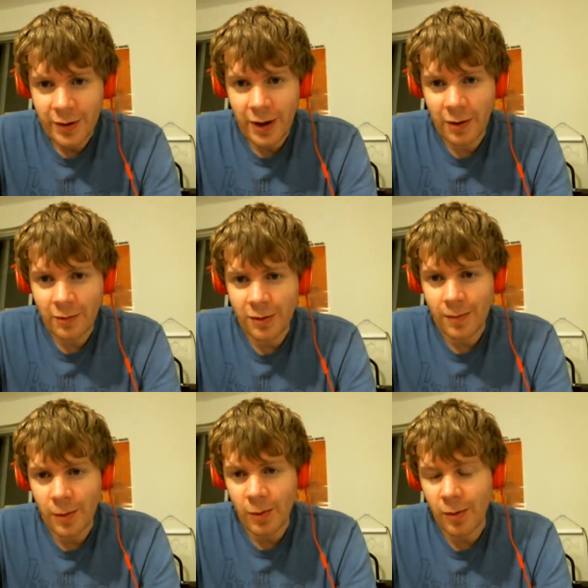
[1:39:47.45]
It's like, yeah,
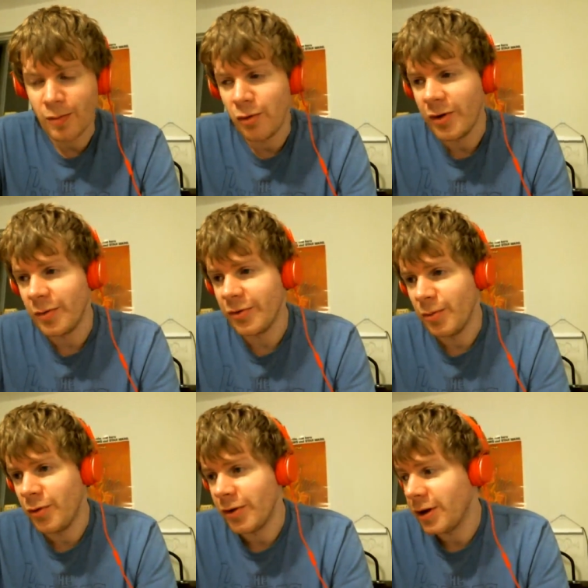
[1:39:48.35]
I would remember a movie
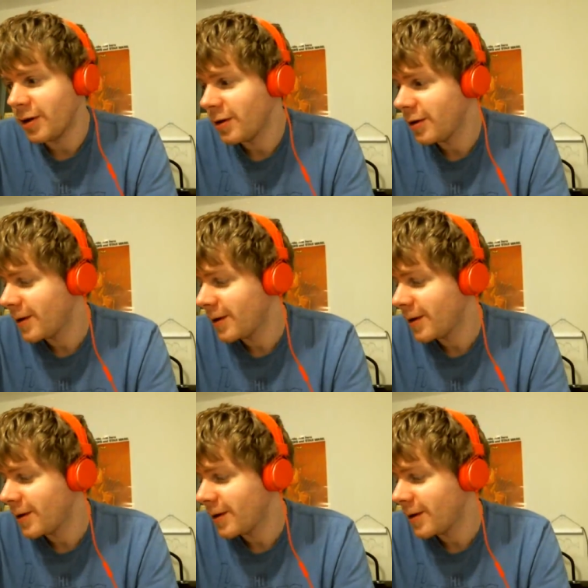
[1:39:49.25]
was a movie.